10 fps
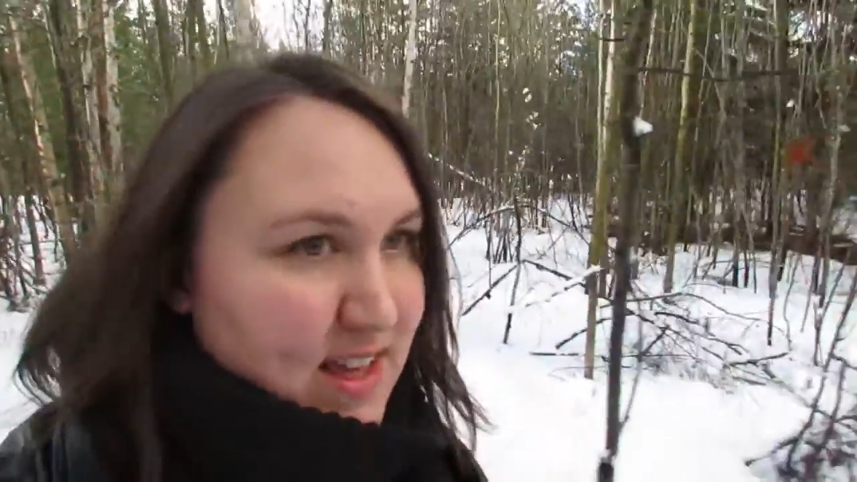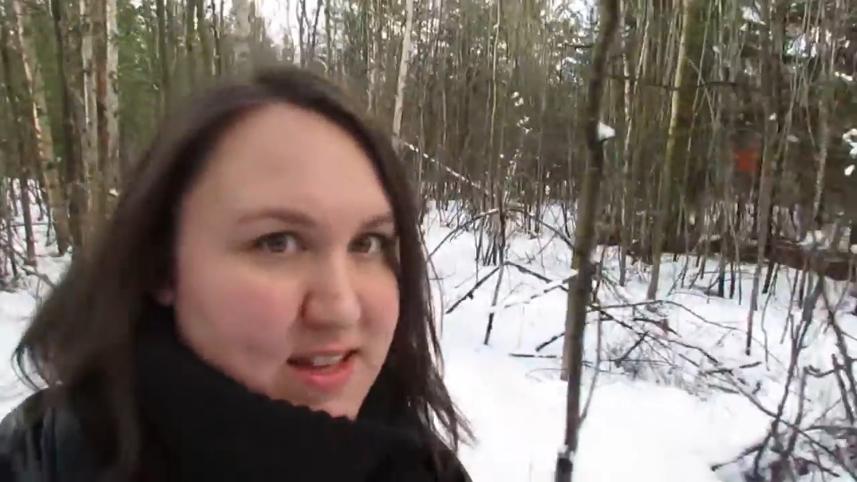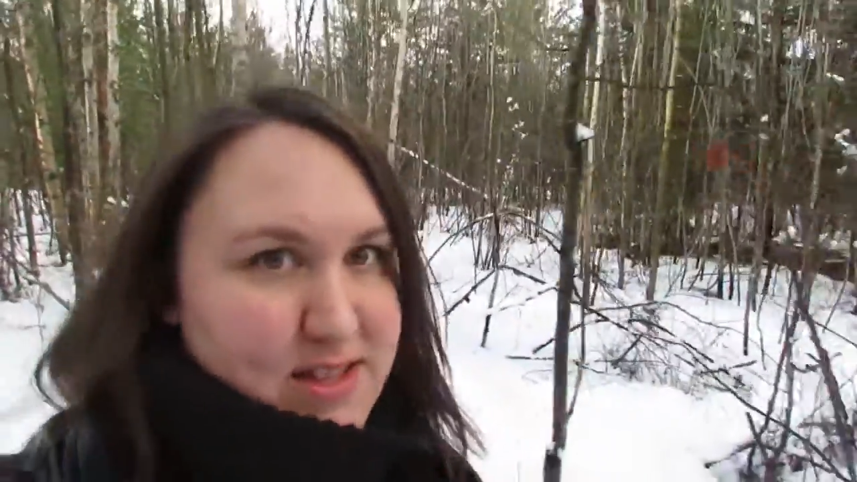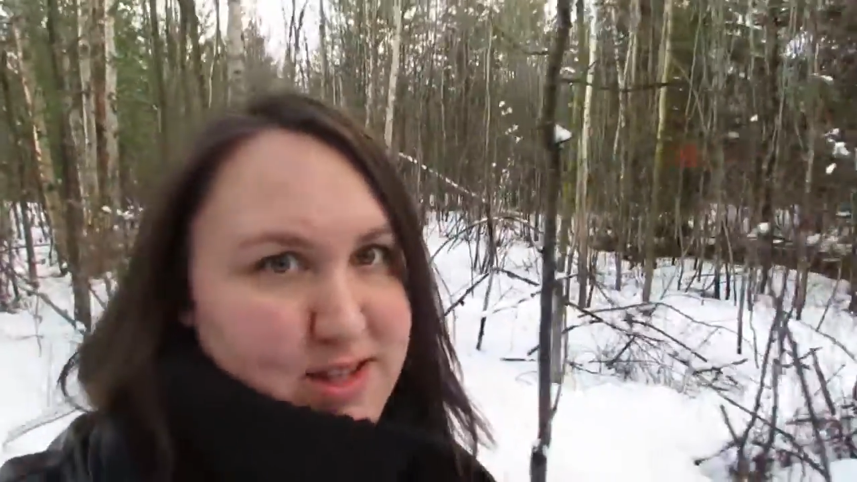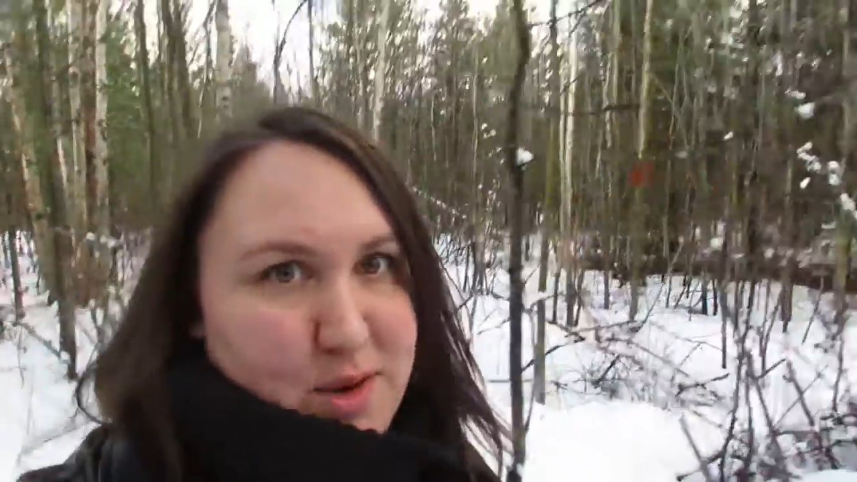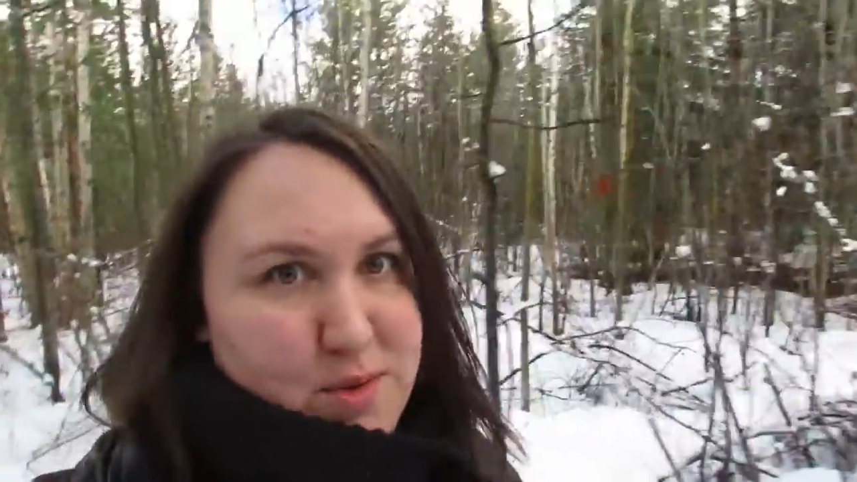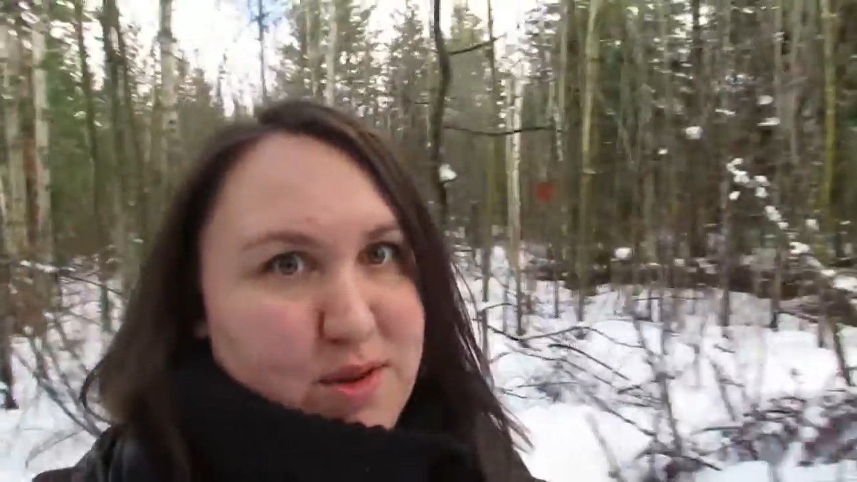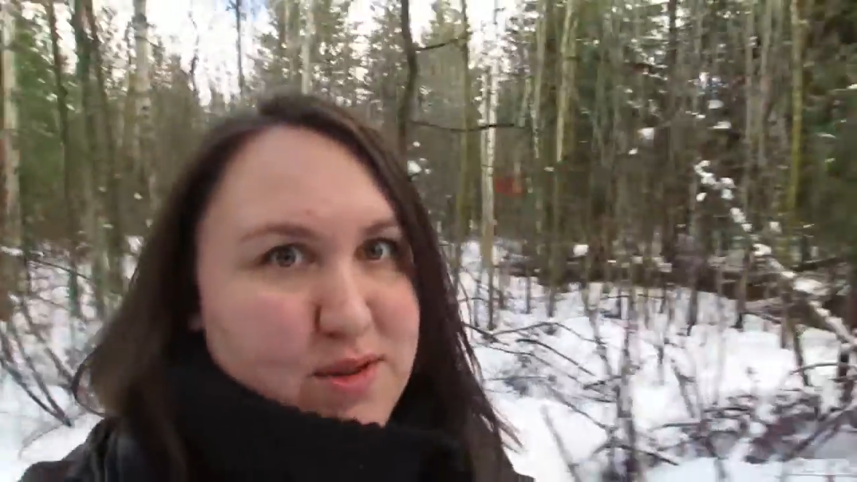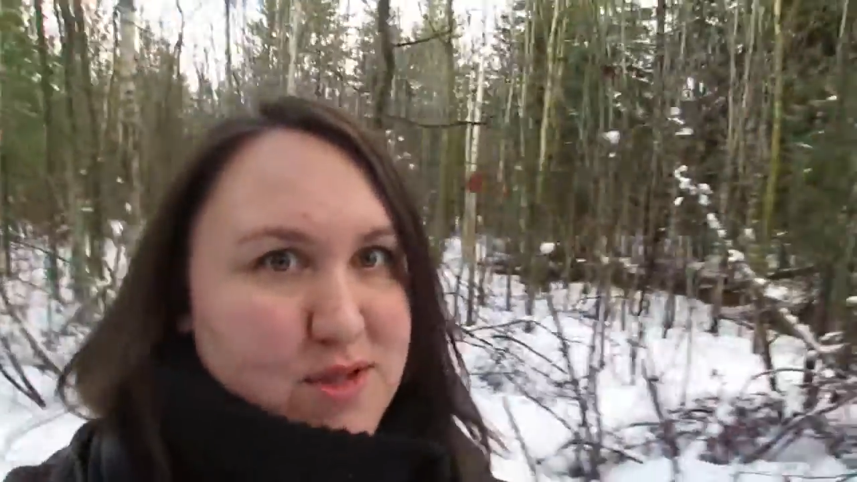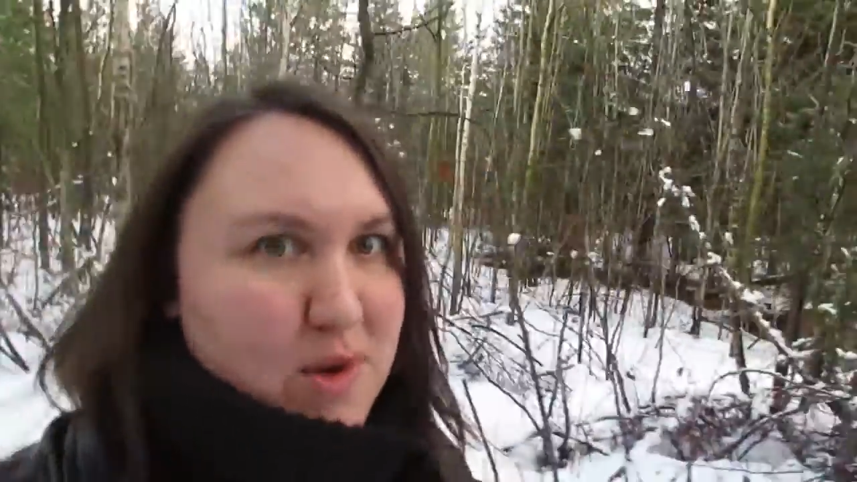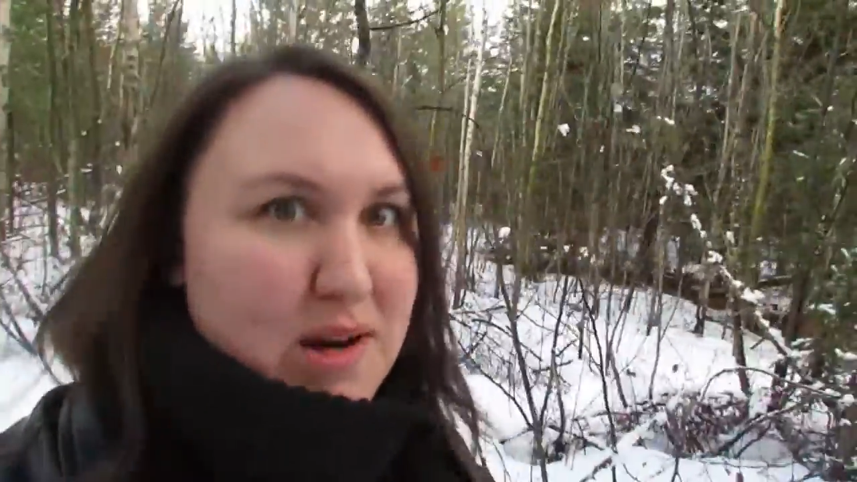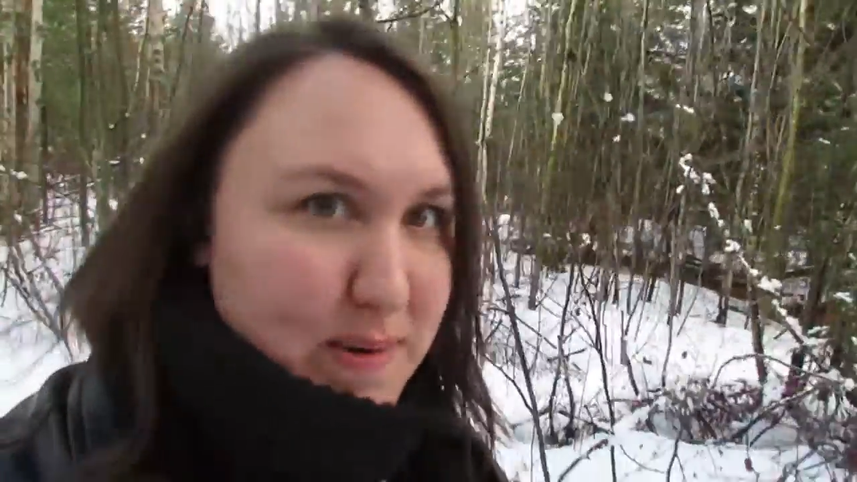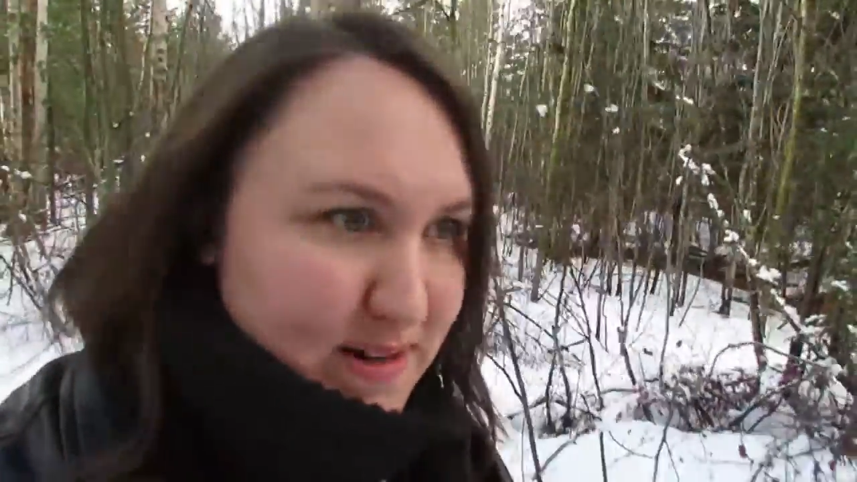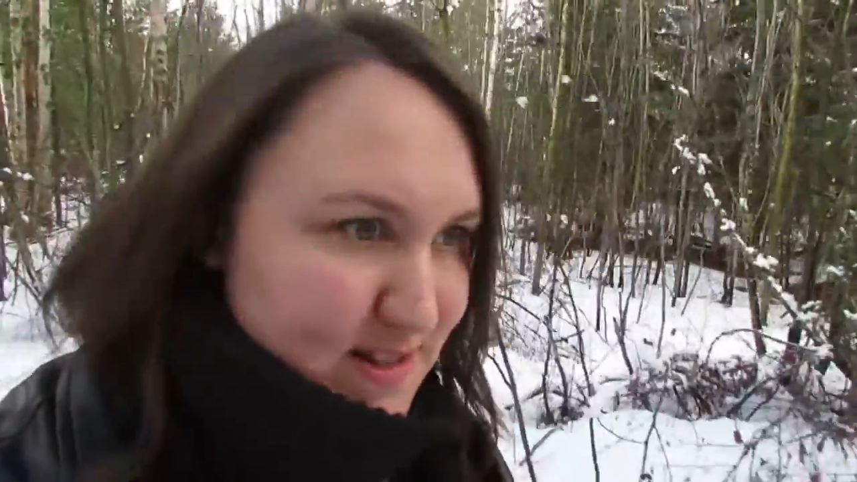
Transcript: So there's quite a bit of